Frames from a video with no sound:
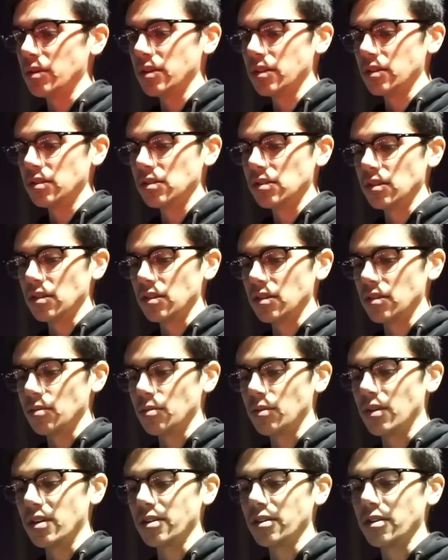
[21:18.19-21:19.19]
well, let's see.
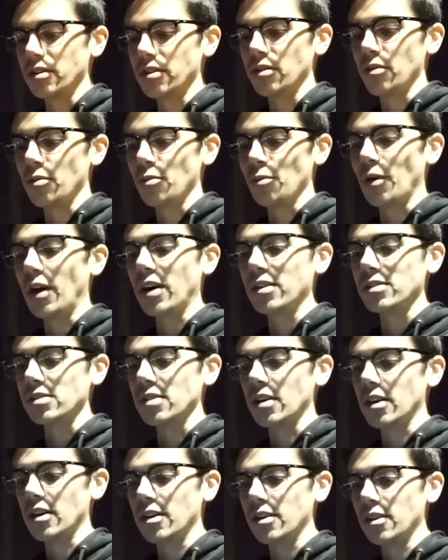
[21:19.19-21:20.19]
Water gun rock
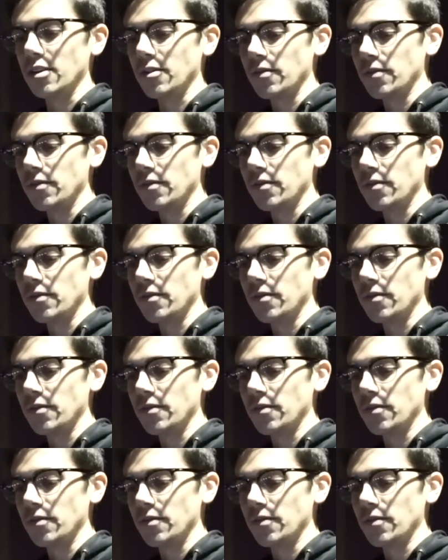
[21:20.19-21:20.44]
slide.